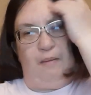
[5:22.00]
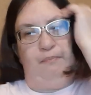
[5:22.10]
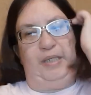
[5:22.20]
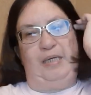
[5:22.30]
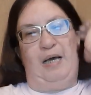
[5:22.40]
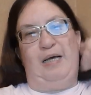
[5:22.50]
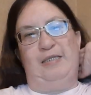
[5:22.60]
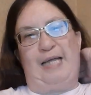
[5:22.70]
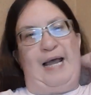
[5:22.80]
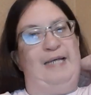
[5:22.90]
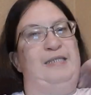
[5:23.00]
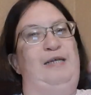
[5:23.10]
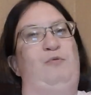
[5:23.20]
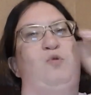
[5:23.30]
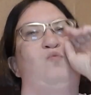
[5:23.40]
Because as
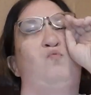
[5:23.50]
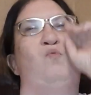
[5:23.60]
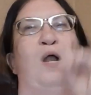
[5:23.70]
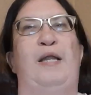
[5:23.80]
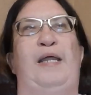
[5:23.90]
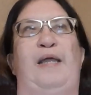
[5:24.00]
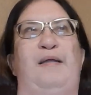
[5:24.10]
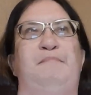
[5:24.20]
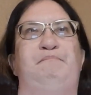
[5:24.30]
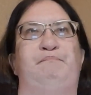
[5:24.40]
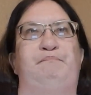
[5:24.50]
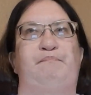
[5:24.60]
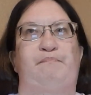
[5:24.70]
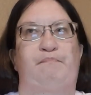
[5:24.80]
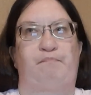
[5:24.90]
they were running,
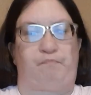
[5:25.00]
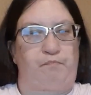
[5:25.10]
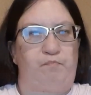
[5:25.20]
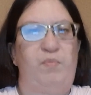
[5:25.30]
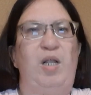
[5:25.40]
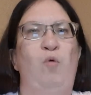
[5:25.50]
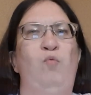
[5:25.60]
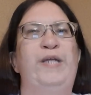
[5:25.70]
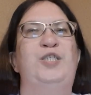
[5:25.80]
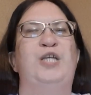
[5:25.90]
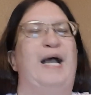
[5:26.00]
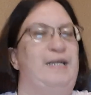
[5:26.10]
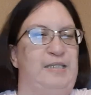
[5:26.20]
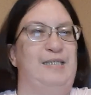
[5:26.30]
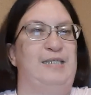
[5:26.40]
which,
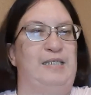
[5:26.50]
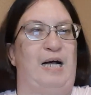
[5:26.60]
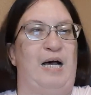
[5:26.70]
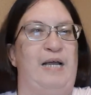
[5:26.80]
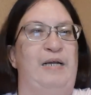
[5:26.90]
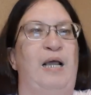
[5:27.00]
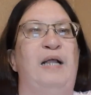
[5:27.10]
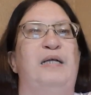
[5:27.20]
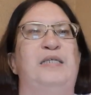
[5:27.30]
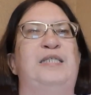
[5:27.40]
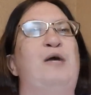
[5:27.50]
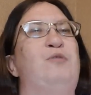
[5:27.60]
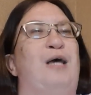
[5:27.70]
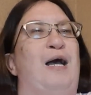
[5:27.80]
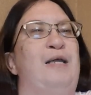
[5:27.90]
as an aside,
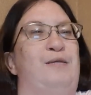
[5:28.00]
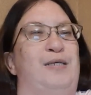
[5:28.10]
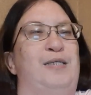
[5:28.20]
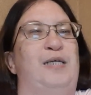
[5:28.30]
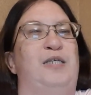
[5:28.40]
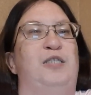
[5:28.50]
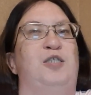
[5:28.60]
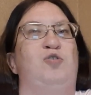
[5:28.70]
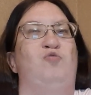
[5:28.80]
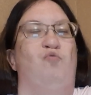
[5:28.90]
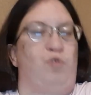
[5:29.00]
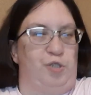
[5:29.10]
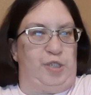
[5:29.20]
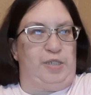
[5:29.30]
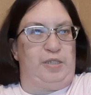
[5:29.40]
South Island is
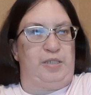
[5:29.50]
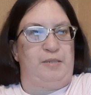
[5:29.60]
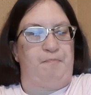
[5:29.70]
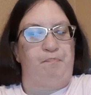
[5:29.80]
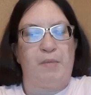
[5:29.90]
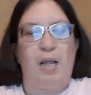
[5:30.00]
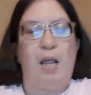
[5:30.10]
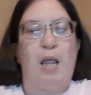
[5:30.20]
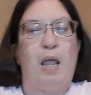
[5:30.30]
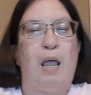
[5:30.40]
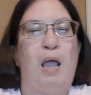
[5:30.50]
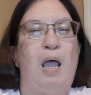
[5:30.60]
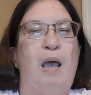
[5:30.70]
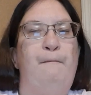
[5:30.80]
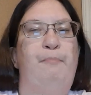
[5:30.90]
gorgeous.
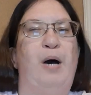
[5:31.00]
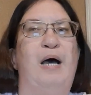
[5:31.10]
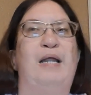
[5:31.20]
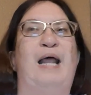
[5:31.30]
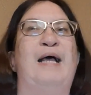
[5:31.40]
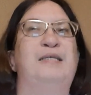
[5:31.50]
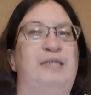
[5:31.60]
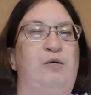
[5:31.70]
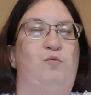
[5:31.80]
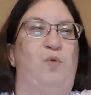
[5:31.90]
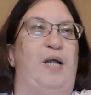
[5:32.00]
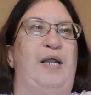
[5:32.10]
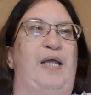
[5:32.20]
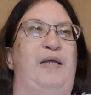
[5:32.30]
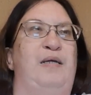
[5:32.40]
But as they're
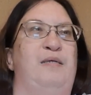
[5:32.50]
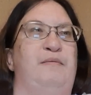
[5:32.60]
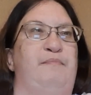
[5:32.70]
running